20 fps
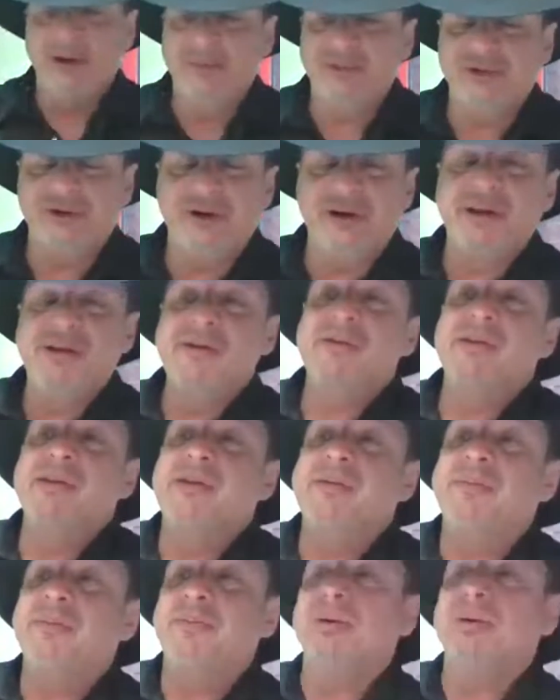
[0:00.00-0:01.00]
I'm sorry,
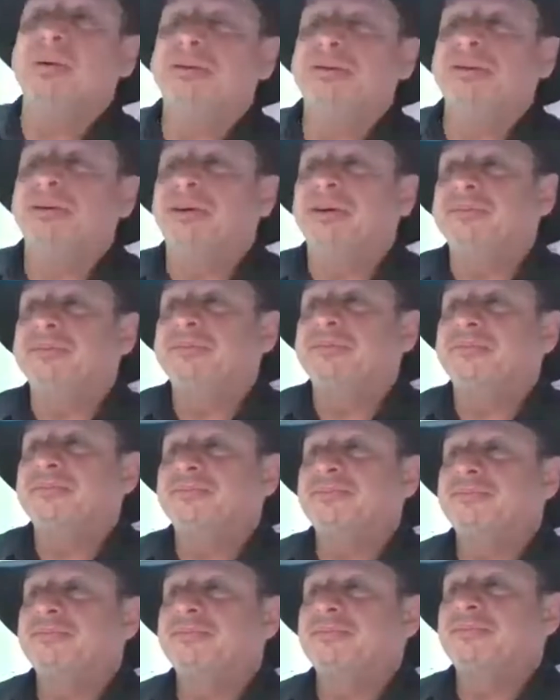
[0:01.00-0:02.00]
but
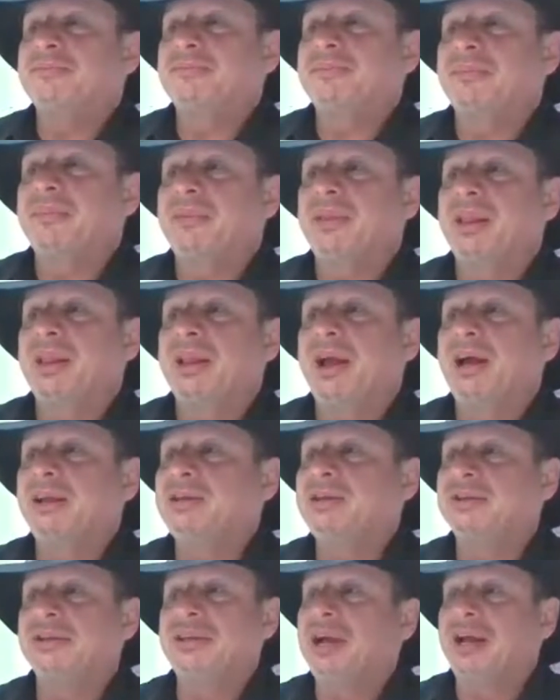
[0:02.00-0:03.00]
I
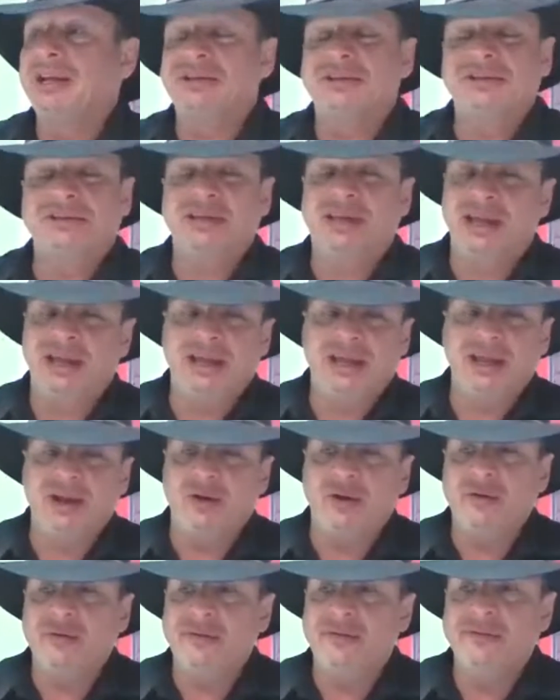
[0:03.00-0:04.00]
just can't.
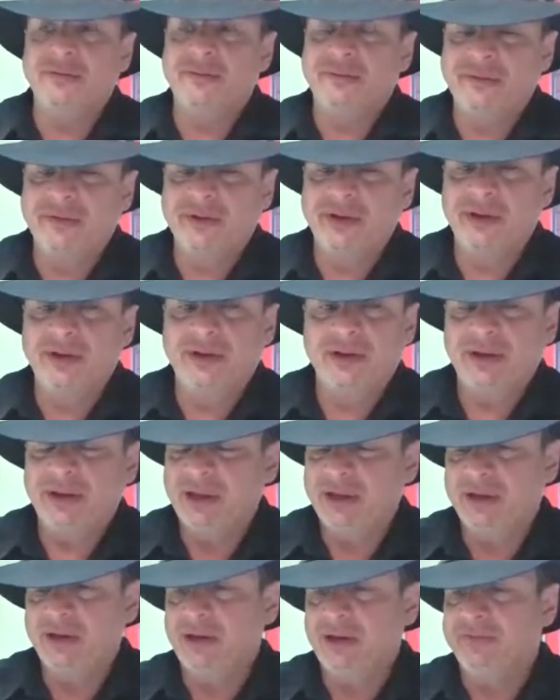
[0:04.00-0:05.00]

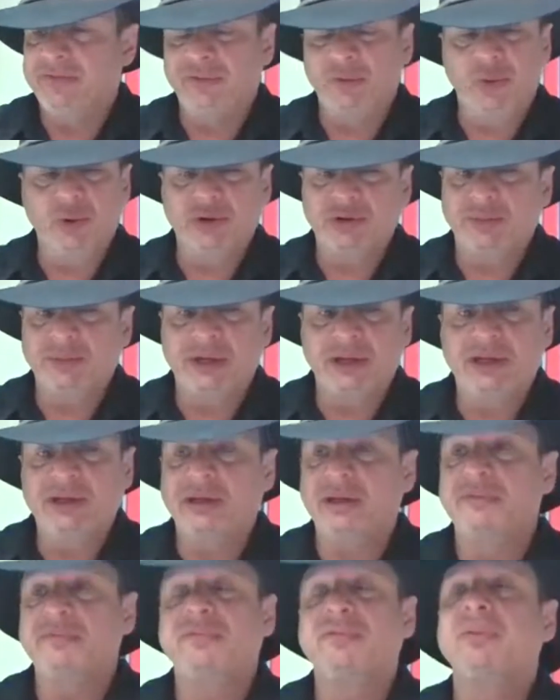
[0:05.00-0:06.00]
It floors me.
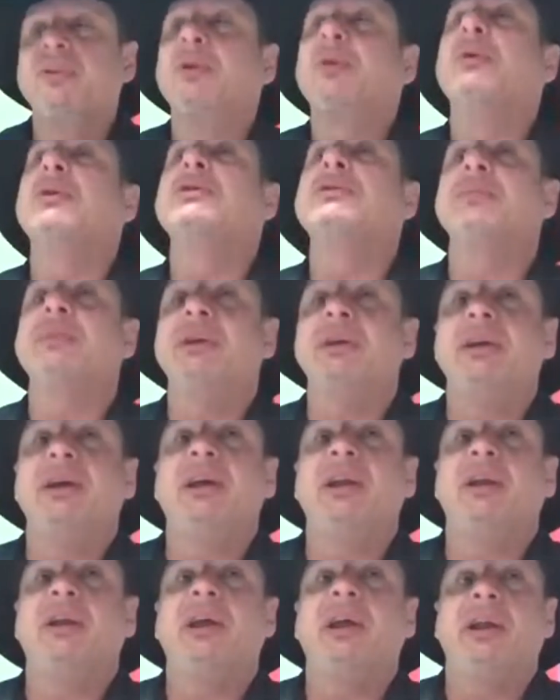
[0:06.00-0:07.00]
It floors me,
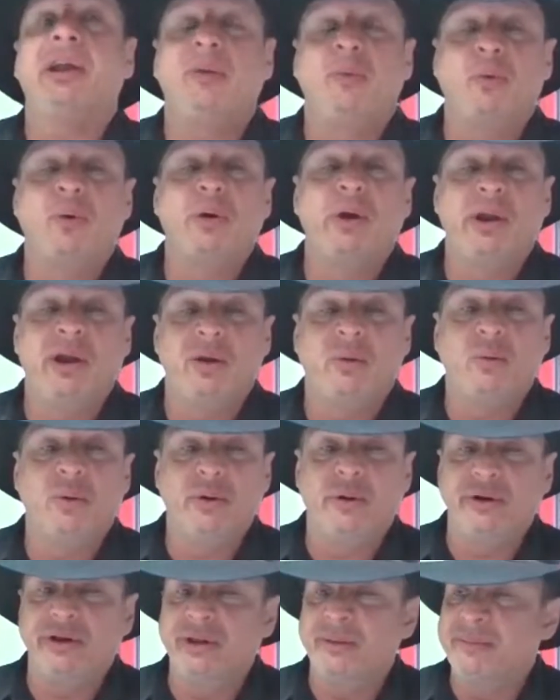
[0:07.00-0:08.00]
and I
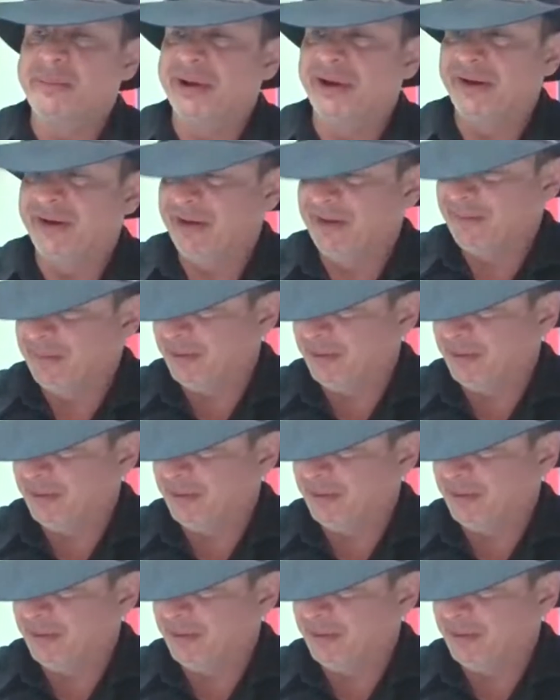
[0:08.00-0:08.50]
worry about it.